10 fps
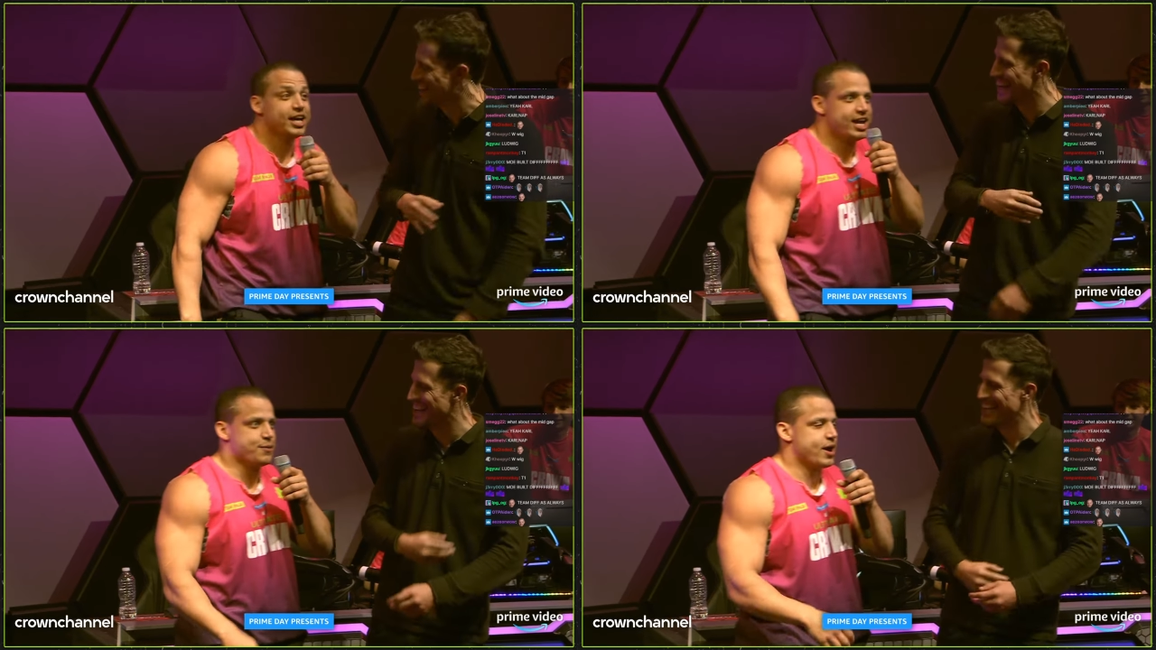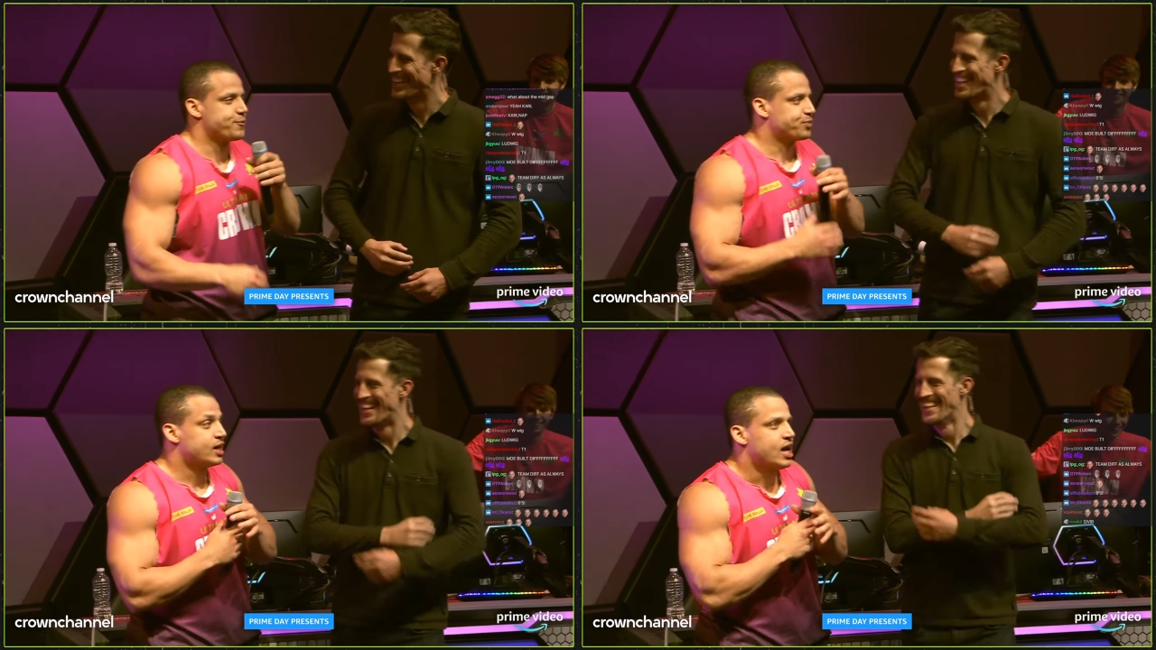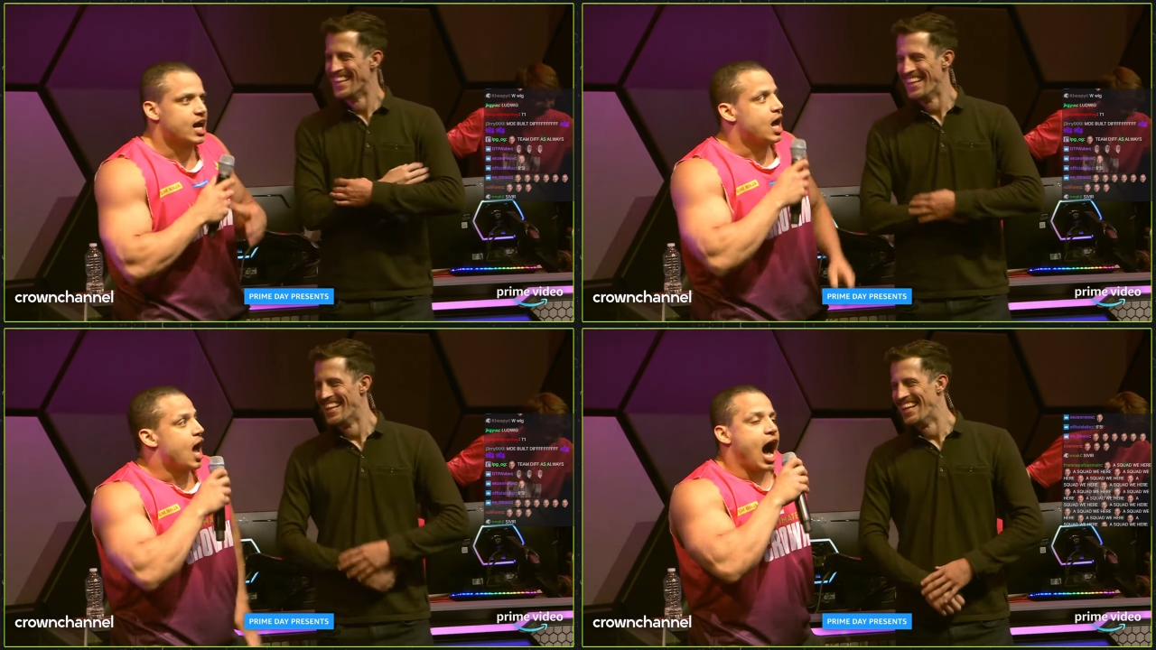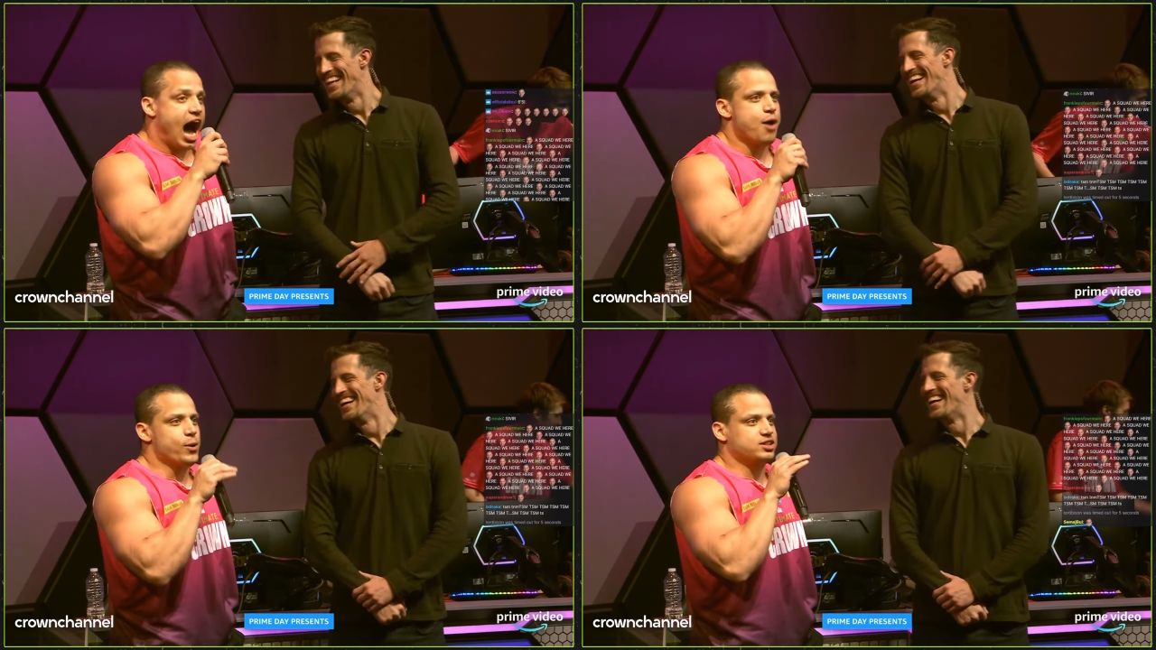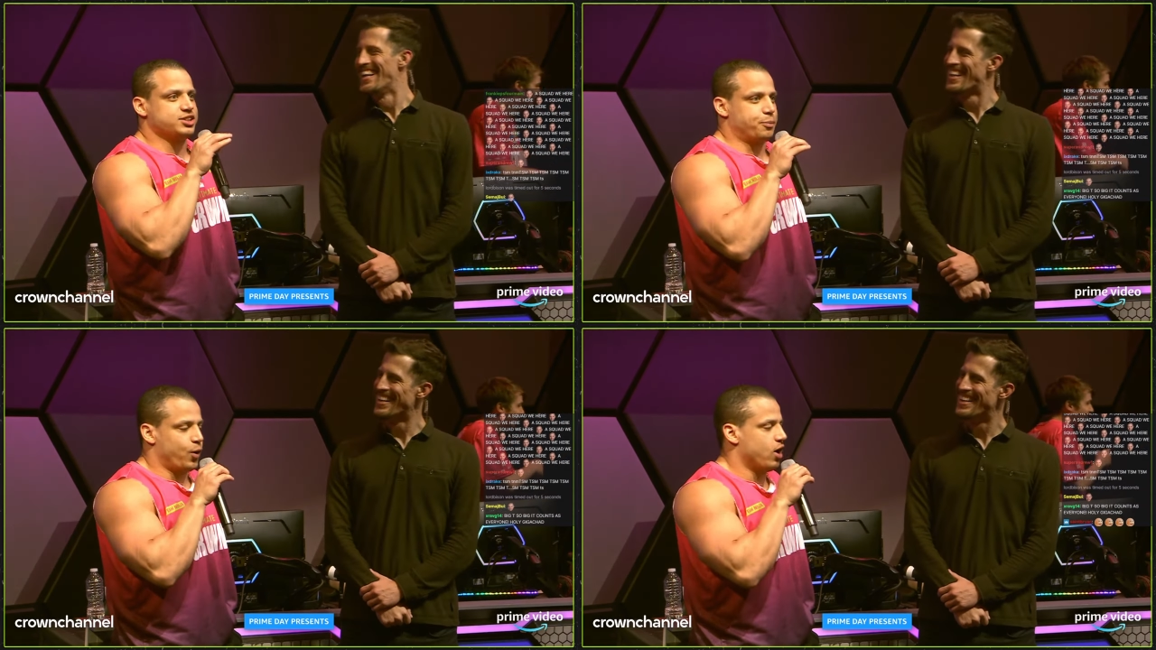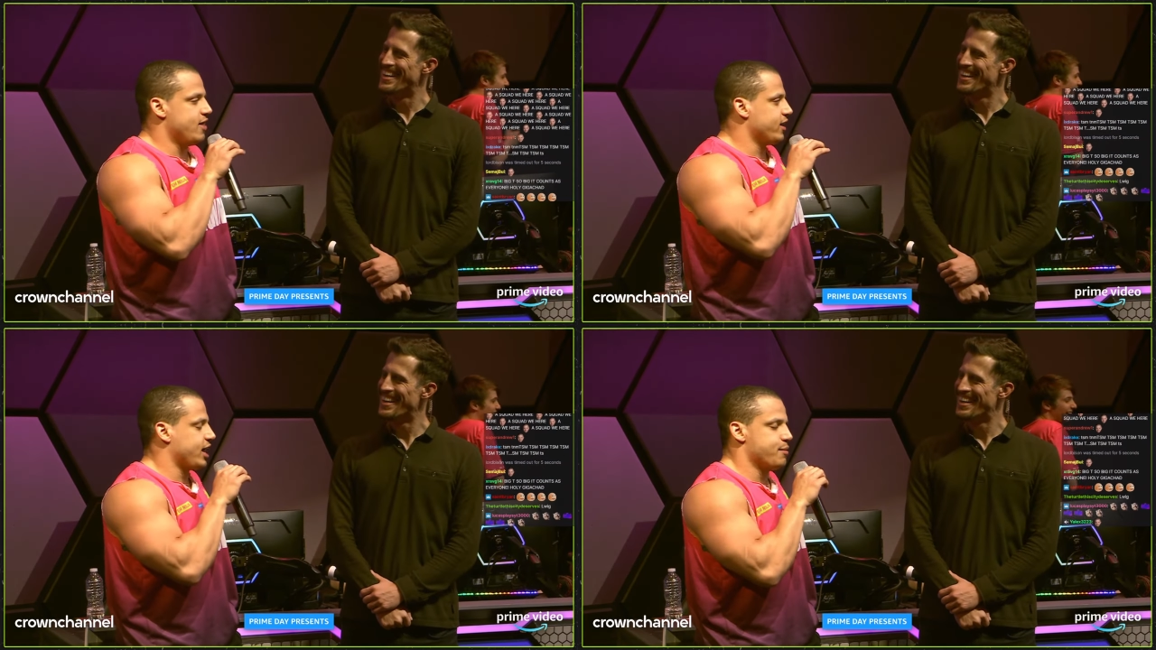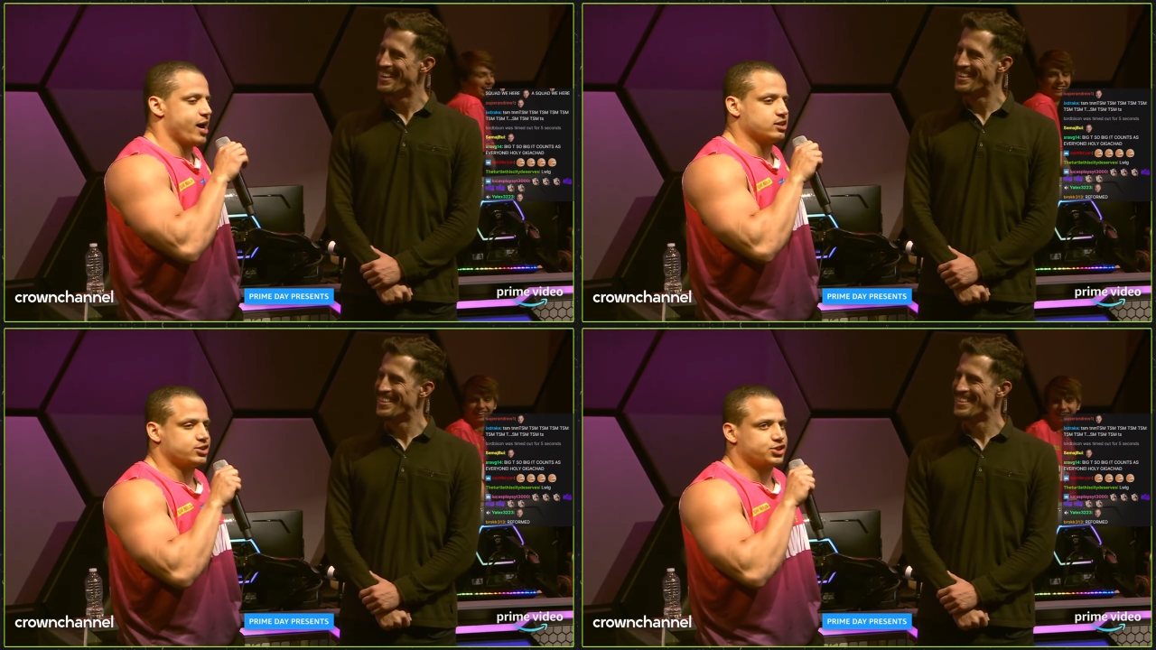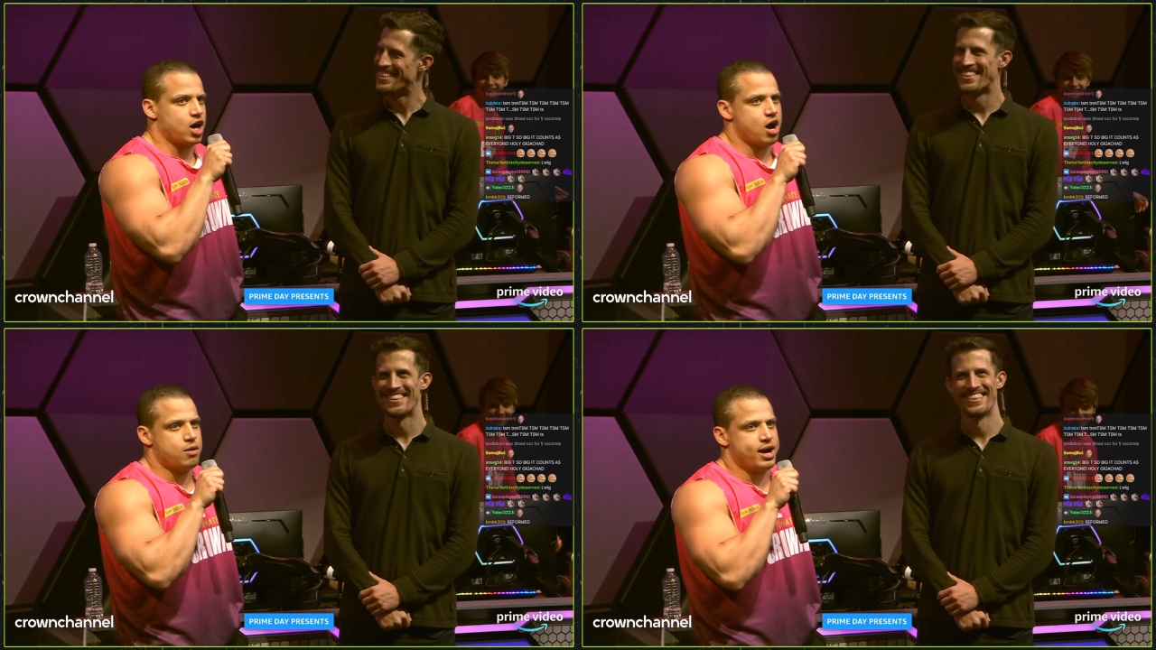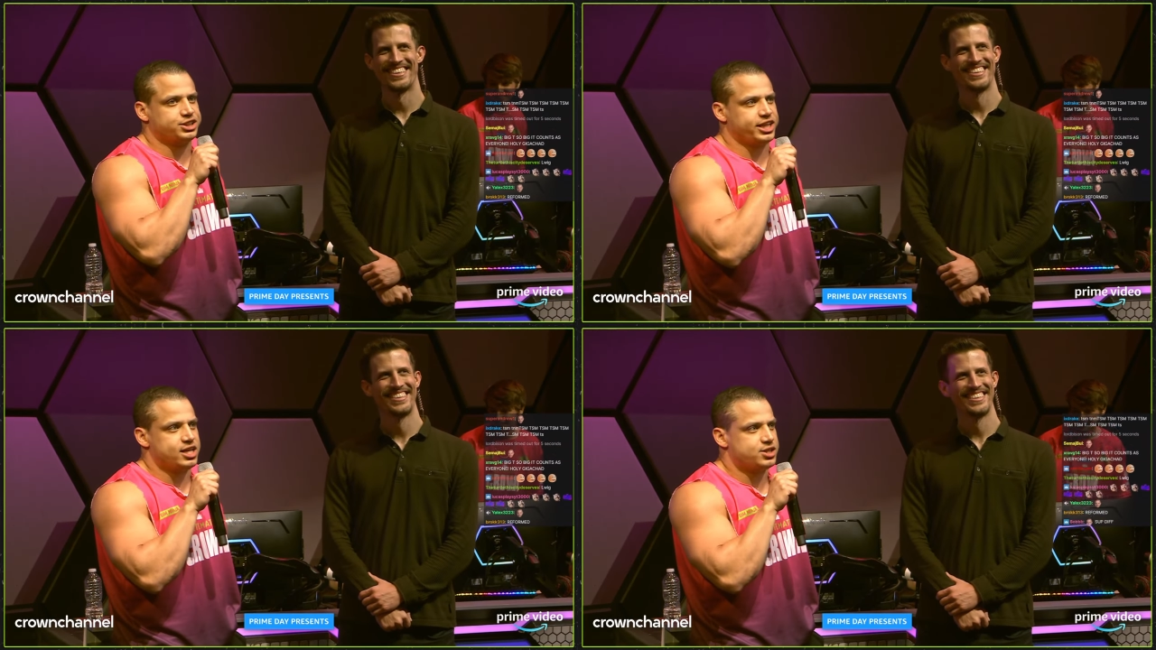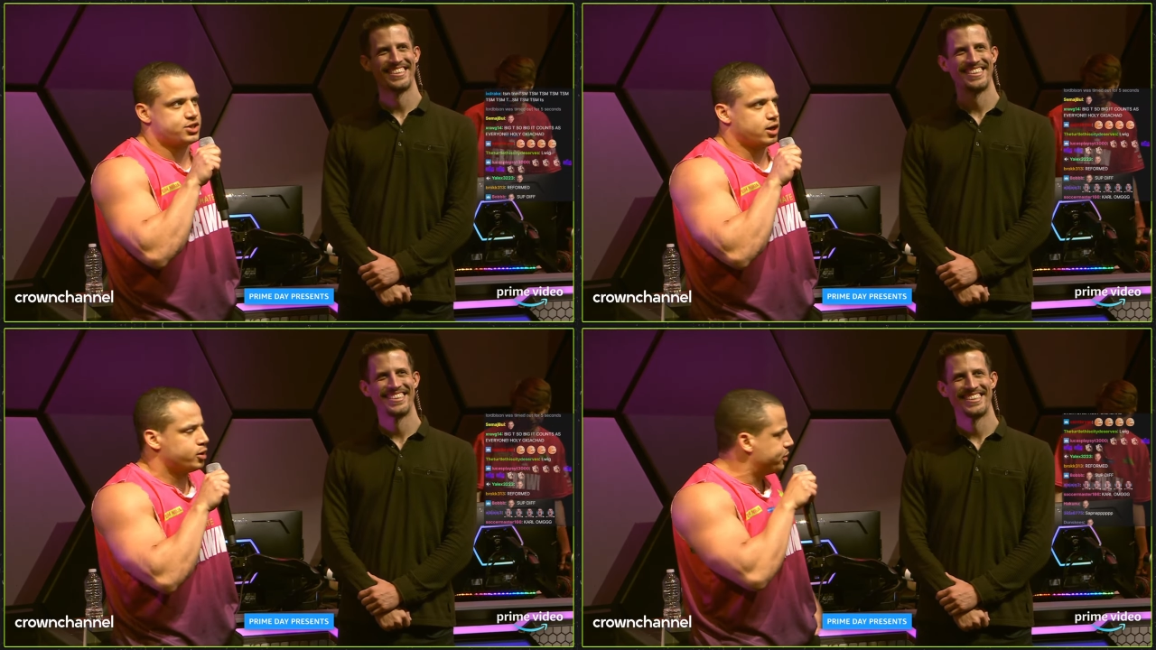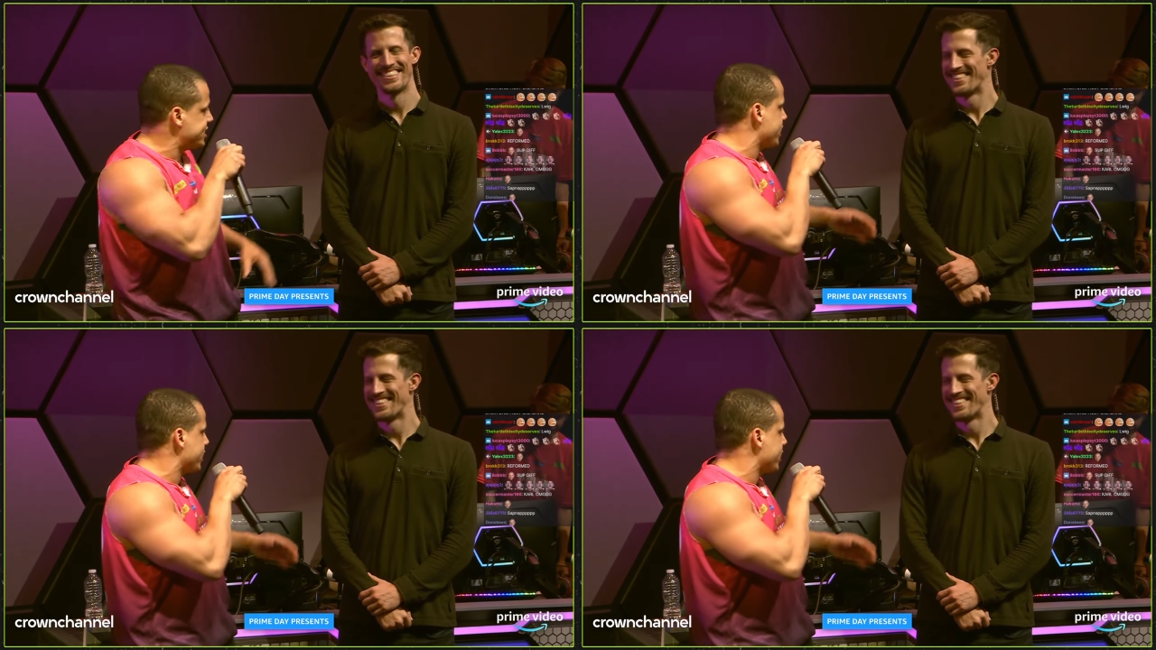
Speaker 1: Anyway, I went support and the game got so much easier because I